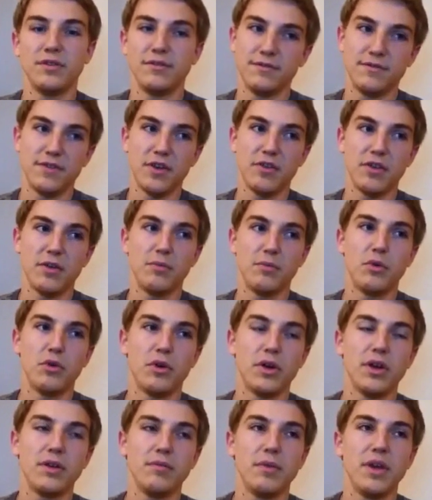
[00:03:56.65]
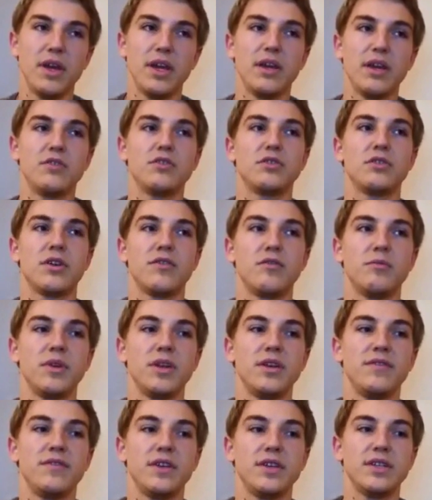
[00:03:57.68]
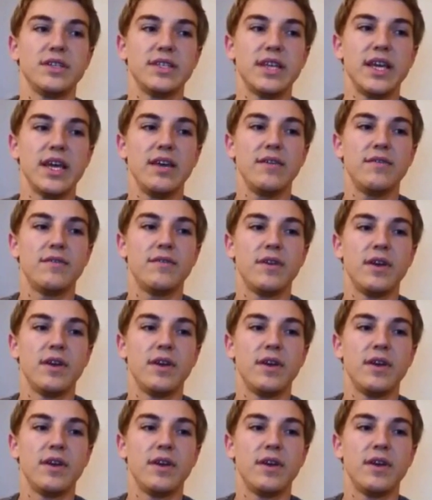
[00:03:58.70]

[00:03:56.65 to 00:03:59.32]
is very important, making sure everybody feels safe